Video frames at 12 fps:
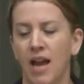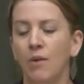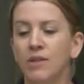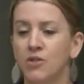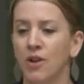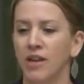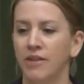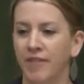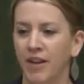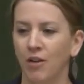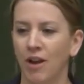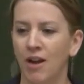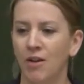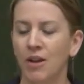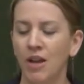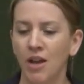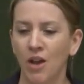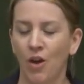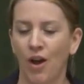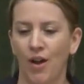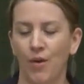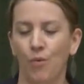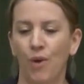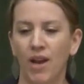I was trying to figure out
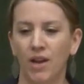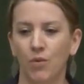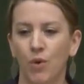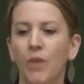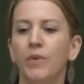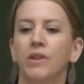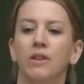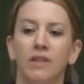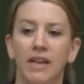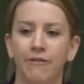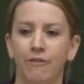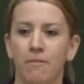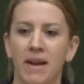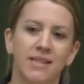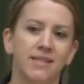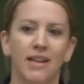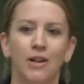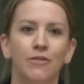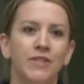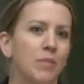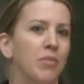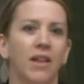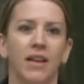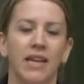uh, what, what it would look like for myself to
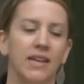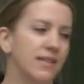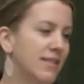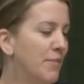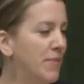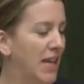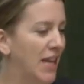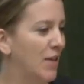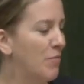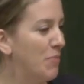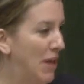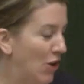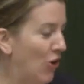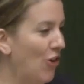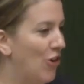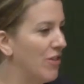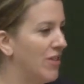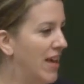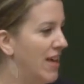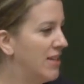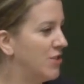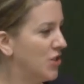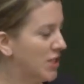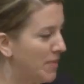plug into something bigger
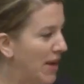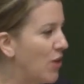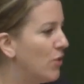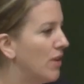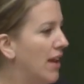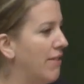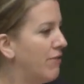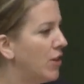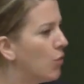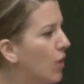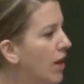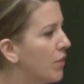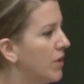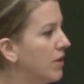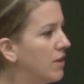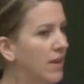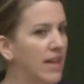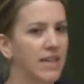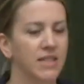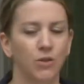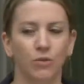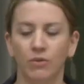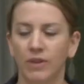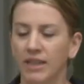than just my own life. You know, what it would look like
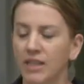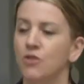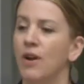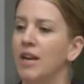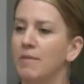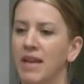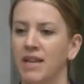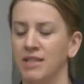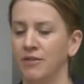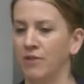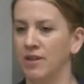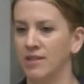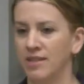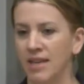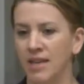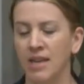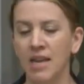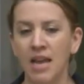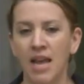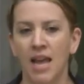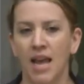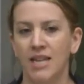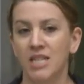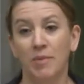to really try to make a difference. And,
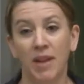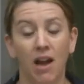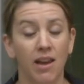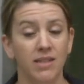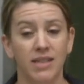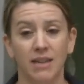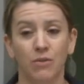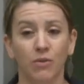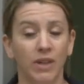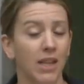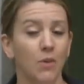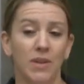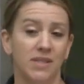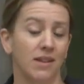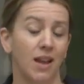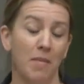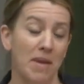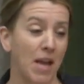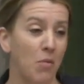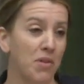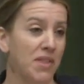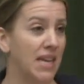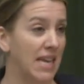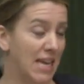and to be honest, I really wasn't coming up
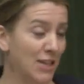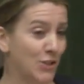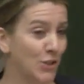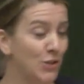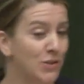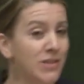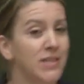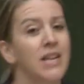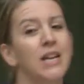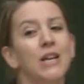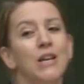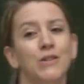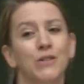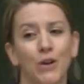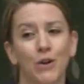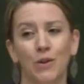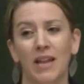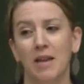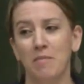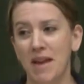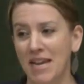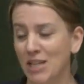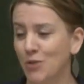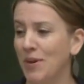with any answers. So like
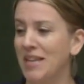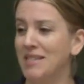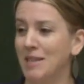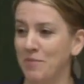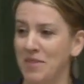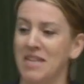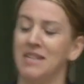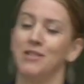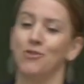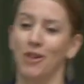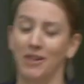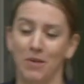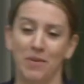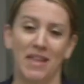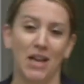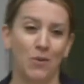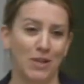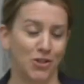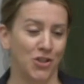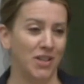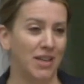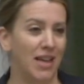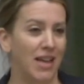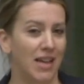many 20-somethings struggling with that
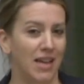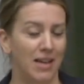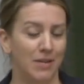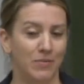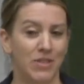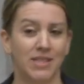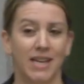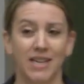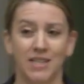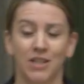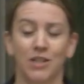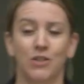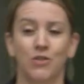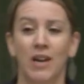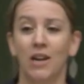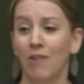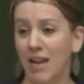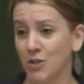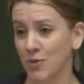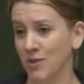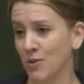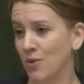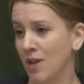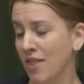question, I um, decided to try graduate
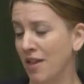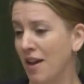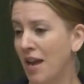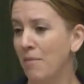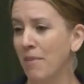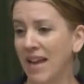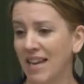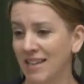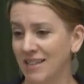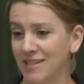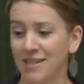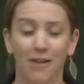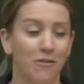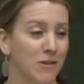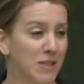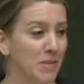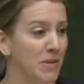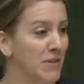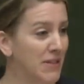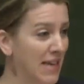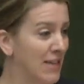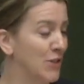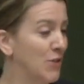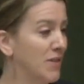school. I thought I might discover some of those
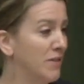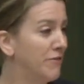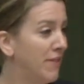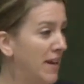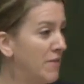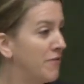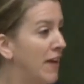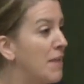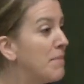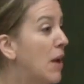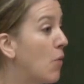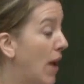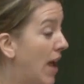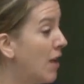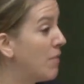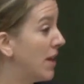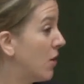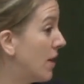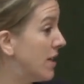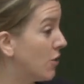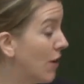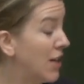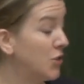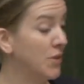answers and find, find my way by going to
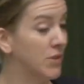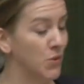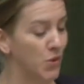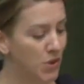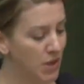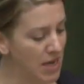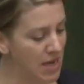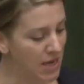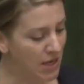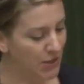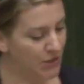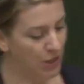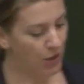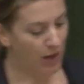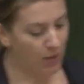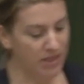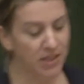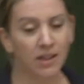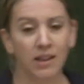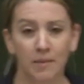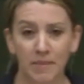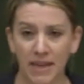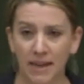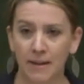graduate school. So I went to
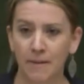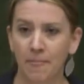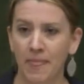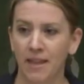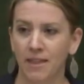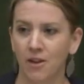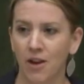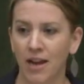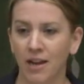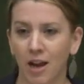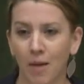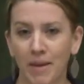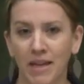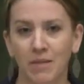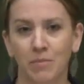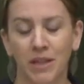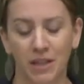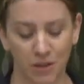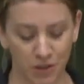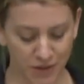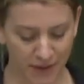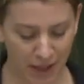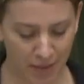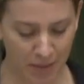Columbia in their economic and political
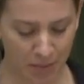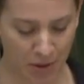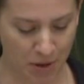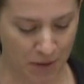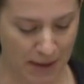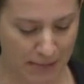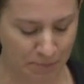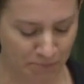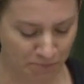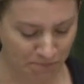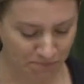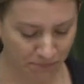development program.